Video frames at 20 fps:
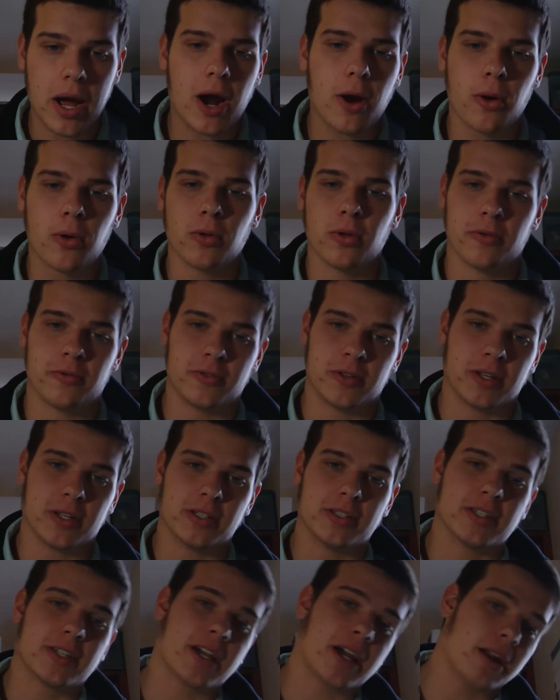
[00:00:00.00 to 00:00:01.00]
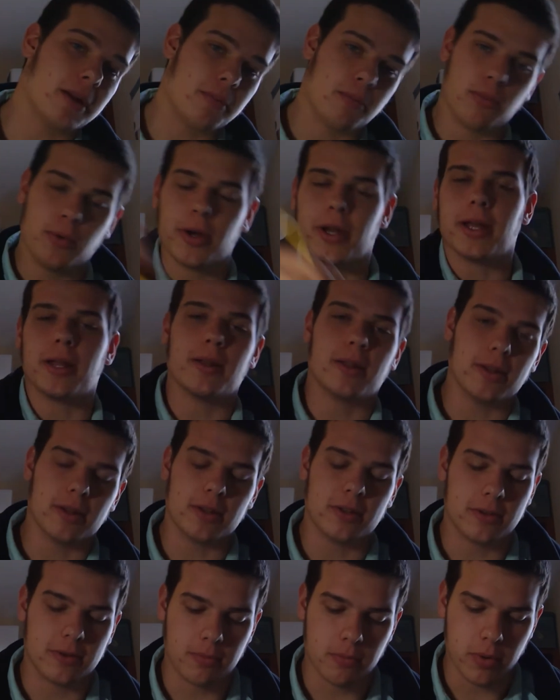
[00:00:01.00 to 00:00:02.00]
In powerlifting, to kind of
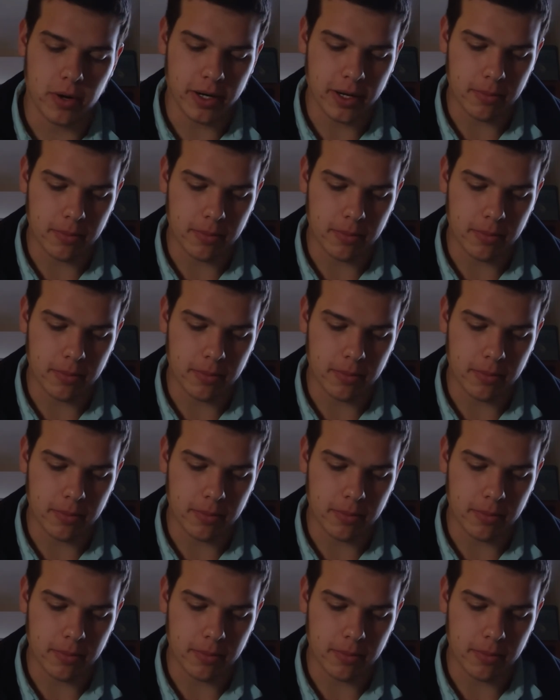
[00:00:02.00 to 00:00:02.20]
bring